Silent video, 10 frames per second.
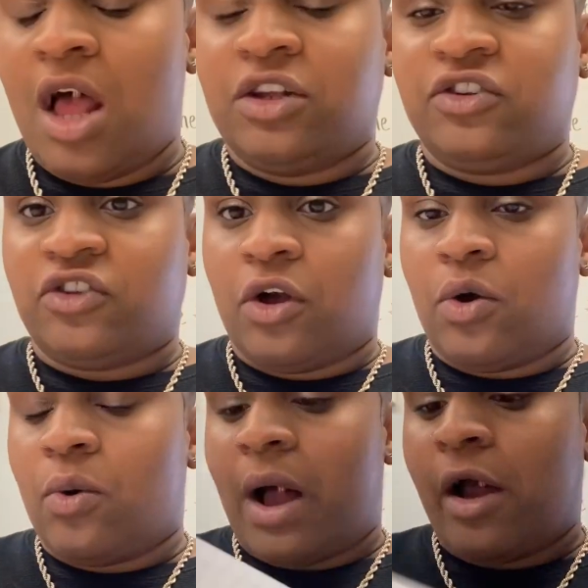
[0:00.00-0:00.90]

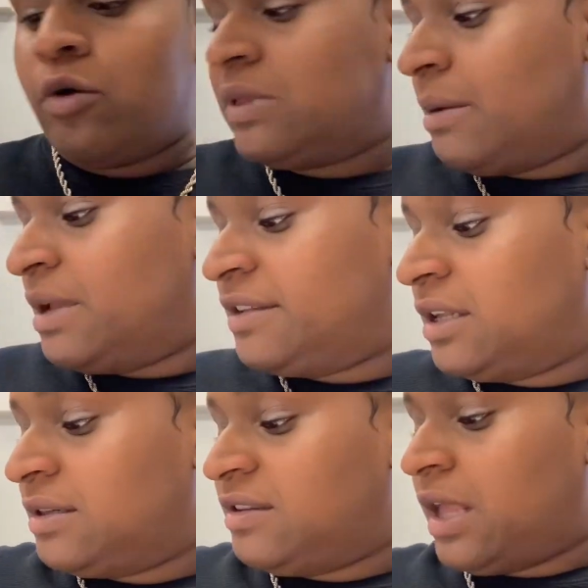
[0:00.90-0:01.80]
So I hope that makes
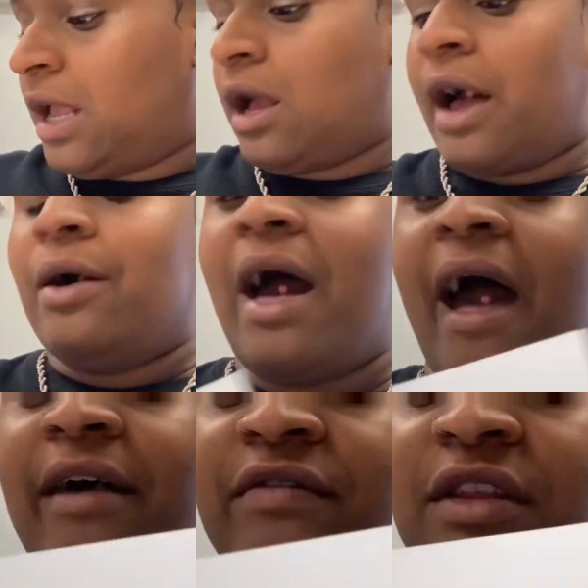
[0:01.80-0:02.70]
sense. Like I'll have